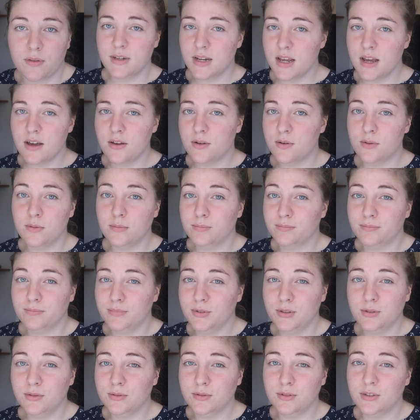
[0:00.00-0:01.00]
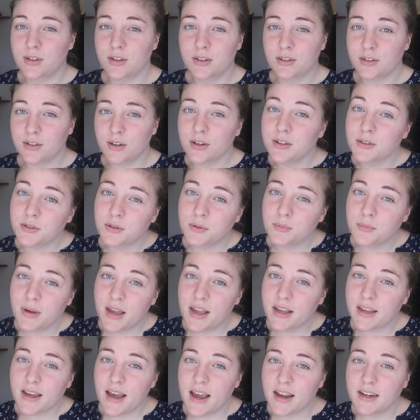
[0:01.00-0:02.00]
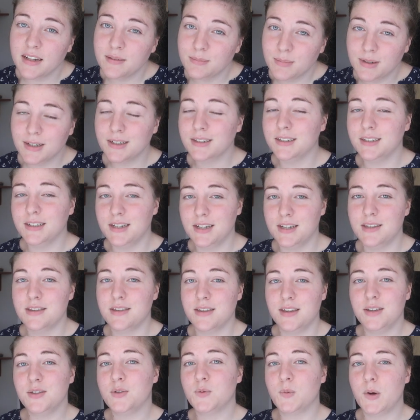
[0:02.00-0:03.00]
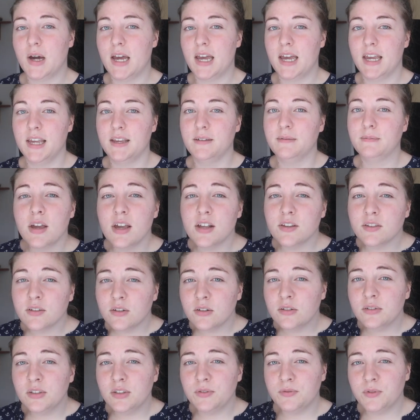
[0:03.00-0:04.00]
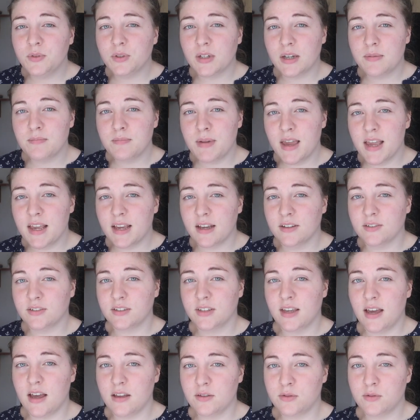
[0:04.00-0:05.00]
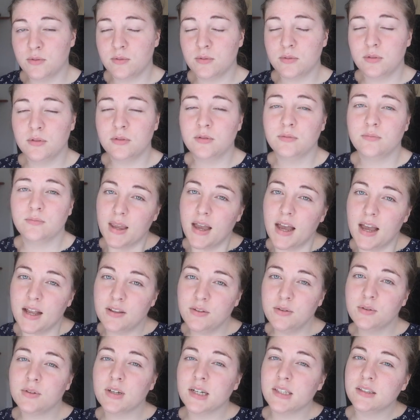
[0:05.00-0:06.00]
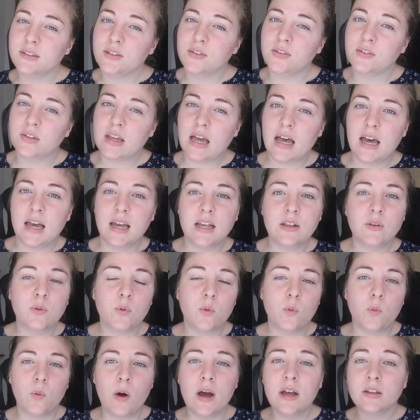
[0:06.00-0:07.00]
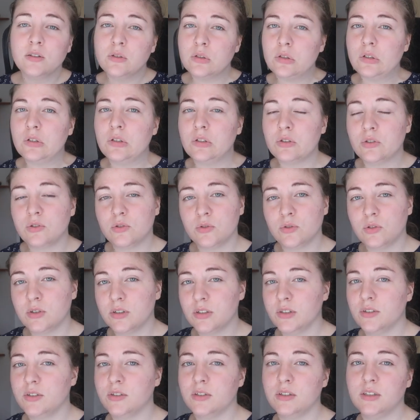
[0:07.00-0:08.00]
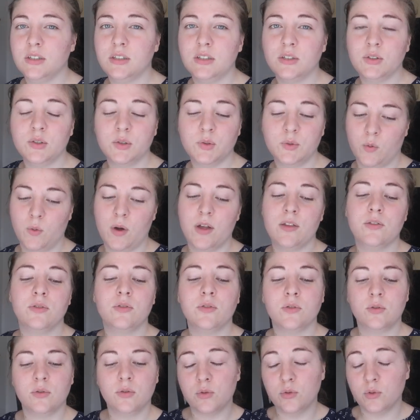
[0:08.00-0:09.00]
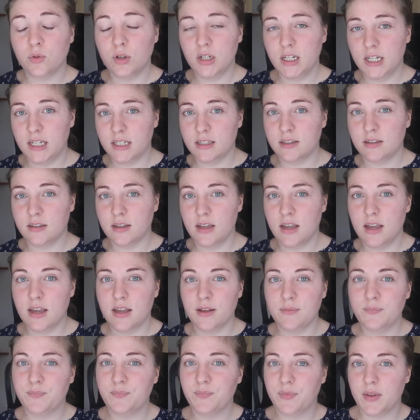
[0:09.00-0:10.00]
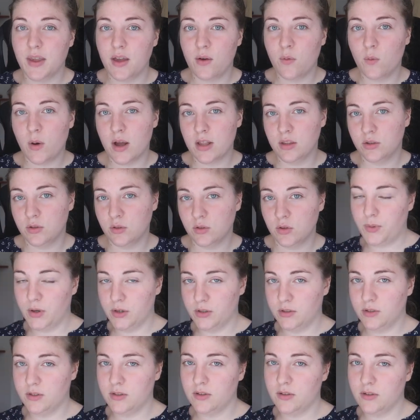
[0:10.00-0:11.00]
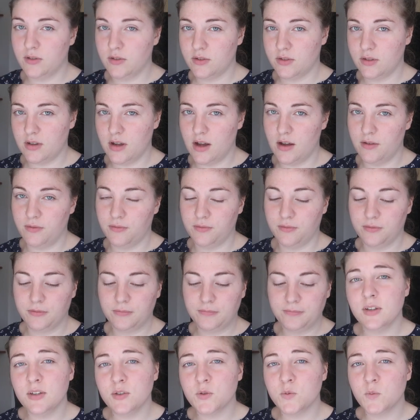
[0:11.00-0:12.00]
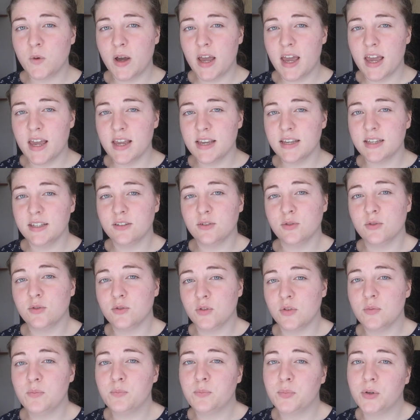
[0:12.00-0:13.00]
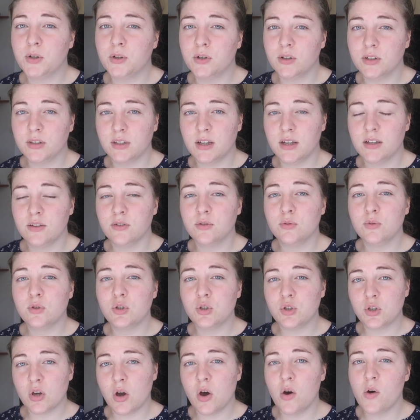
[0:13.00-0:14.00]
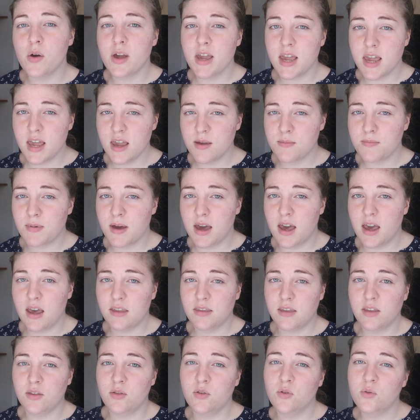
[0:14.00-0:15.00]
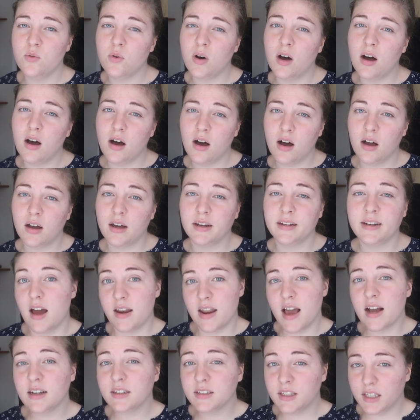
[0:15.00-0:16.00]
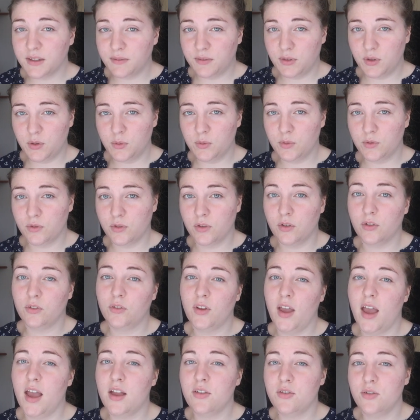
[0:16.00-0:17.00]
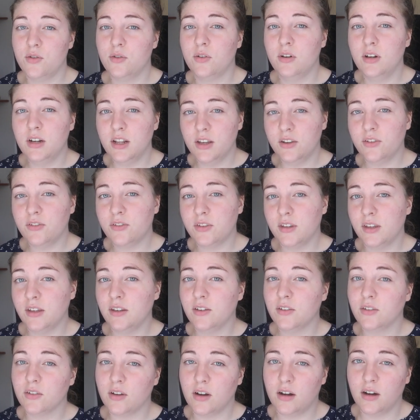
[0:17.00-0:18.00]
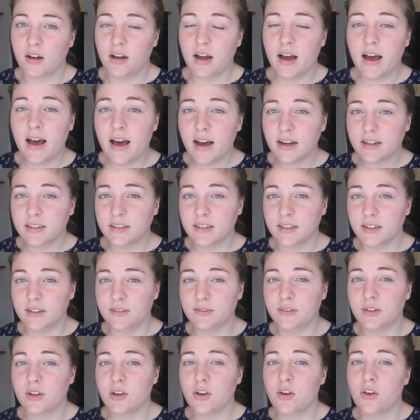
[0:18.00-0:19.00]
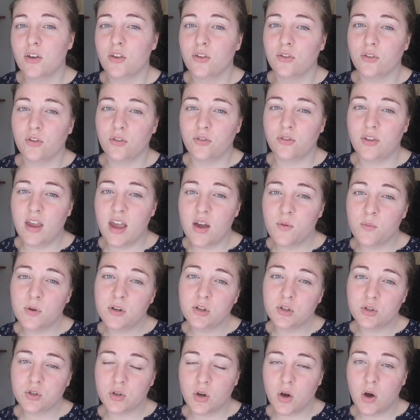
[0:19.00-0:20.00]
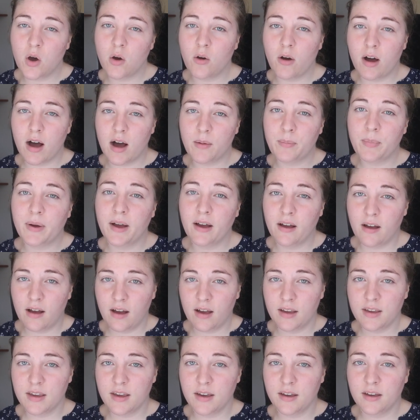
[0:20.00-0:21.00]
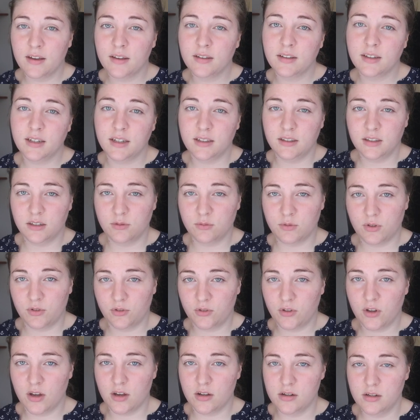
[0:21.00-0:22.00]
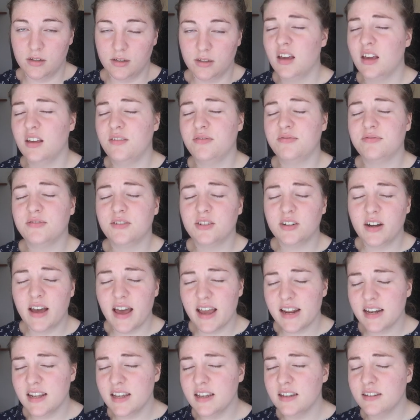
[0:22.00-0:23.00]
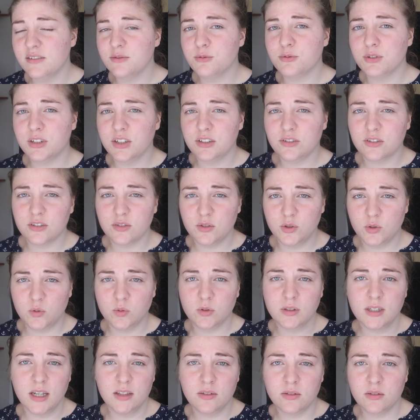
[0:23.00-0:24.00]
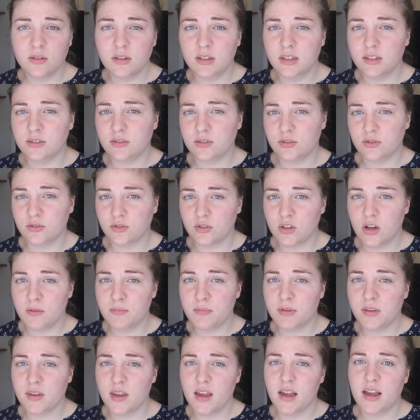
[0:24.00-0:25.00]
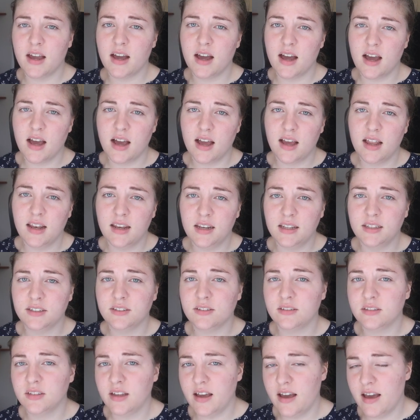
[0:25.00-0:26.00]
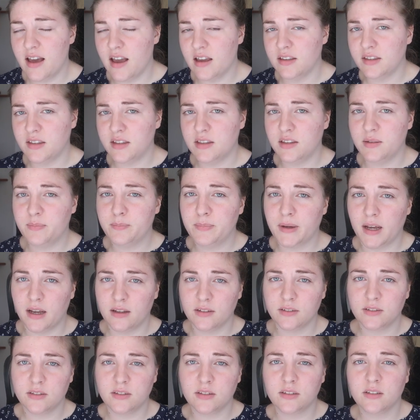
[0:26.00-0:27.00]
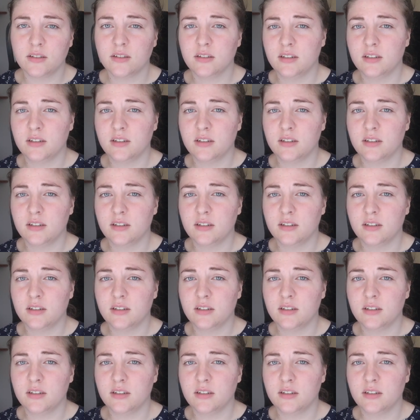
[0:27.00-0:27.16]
No, you're not going to make any money in this way. It's good if you can make a schedule and you can decide where to go sourcing, when to do listing, and when to post stuff. This way is also important to show eBay that you are an active user and your listings are active, so they will show up higher in the result. If for any reason you cannot list something, at least edit the past